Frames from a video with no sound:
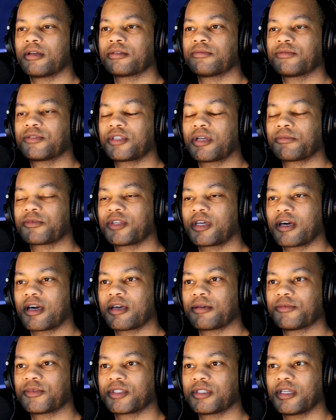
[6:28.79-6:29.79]

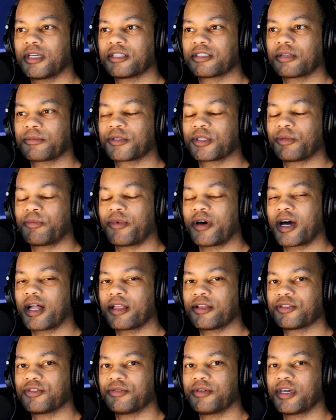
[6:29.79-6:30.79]
Sometimes it's up to the
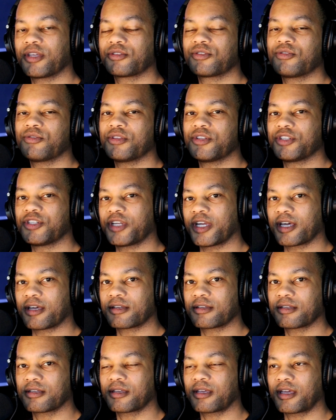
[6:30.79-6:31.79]
pilot to get to the
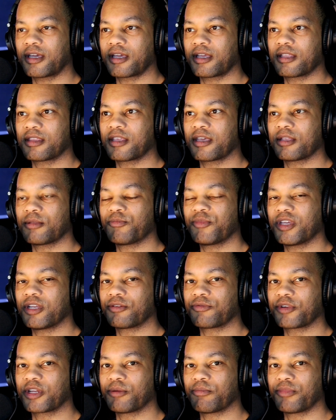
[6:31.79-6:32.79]
jet and then
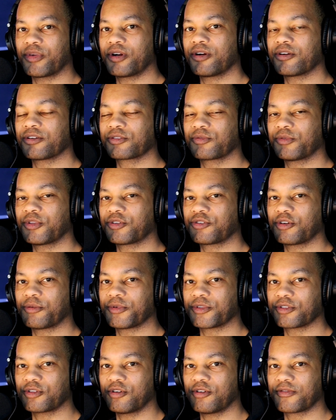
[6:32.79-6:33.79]
being reimbursed when the trip
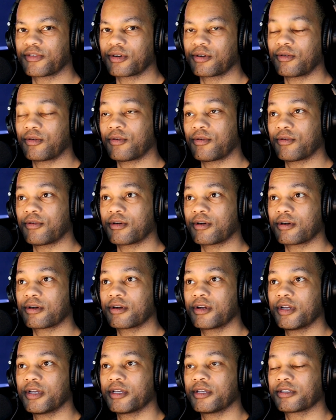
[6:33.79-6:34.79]
is over,
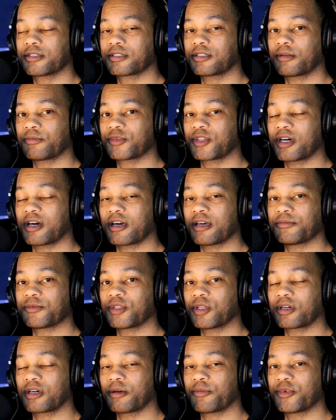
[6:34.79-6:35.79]
or sometimes
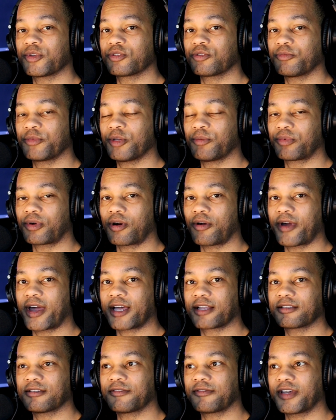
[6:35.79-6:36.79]
the companies will be
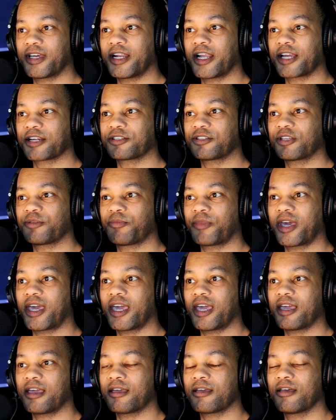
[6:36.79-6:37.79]
proactive and actually
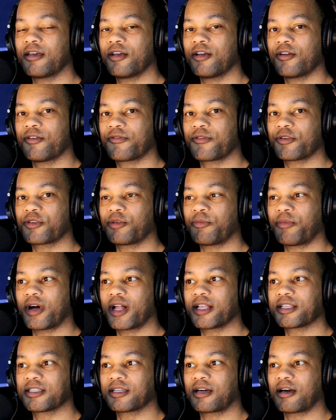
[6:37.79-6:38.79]
pay for the
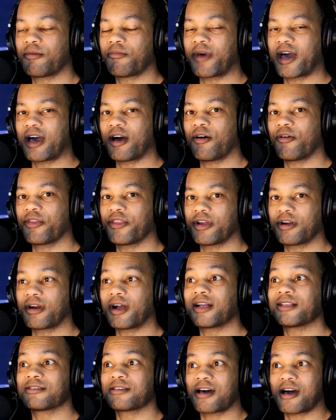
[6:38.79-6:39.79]
pilot to come out there
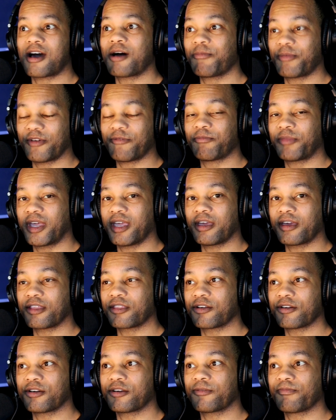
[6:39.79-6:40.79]
on top of paying
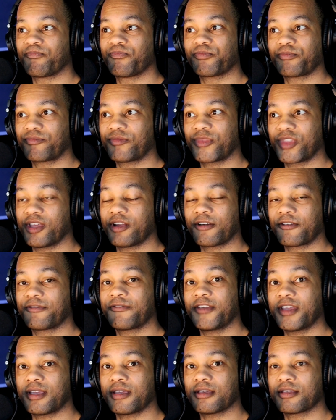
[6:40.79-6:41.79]
their their
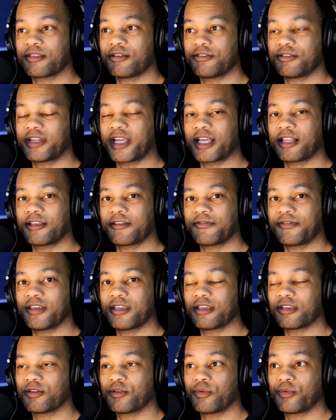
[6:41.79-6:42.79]
fee, their daily
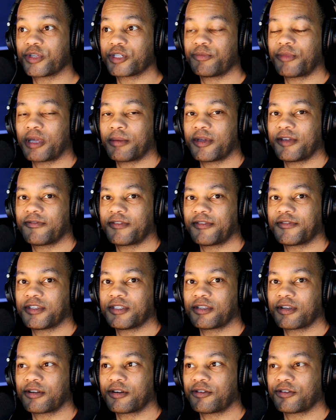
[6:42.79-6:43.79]
fee, which may be
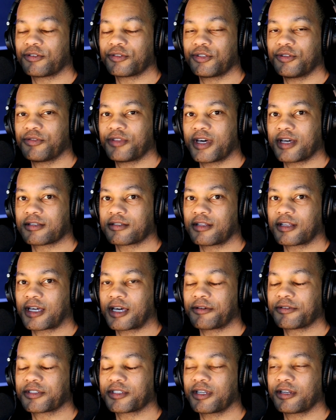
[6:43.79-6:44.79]
1500 or 2000 like
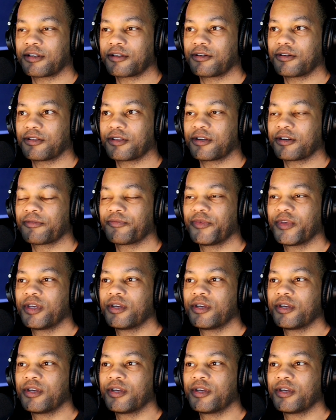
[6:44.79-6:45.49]
I was saying earlier.